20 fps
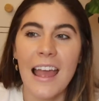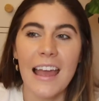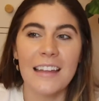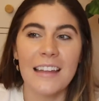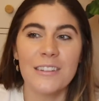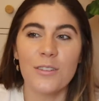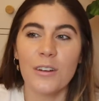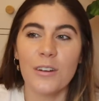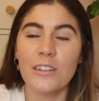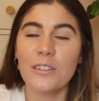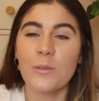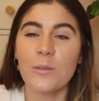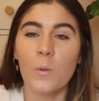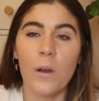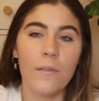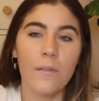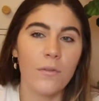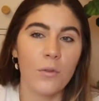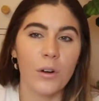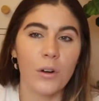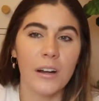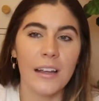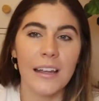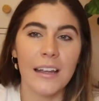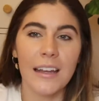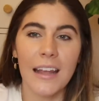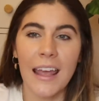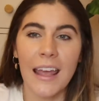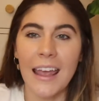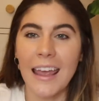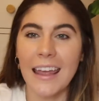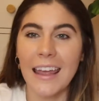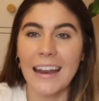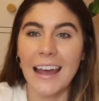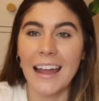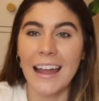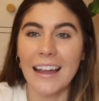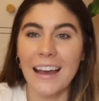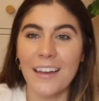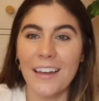And so I just went for it, and
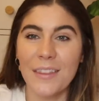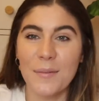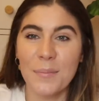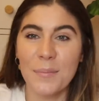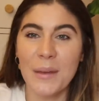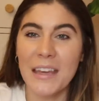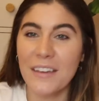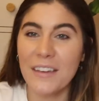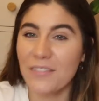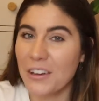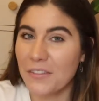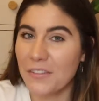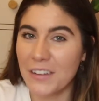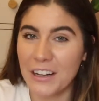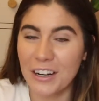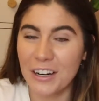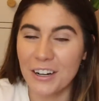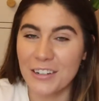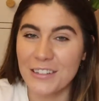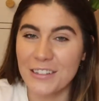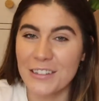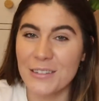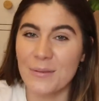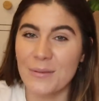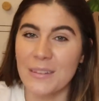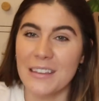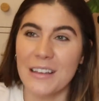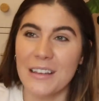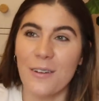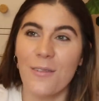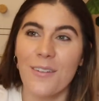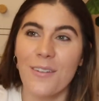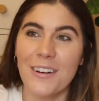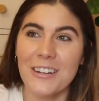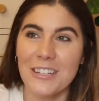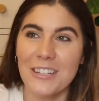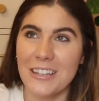I got the pink velvet curtains with the orange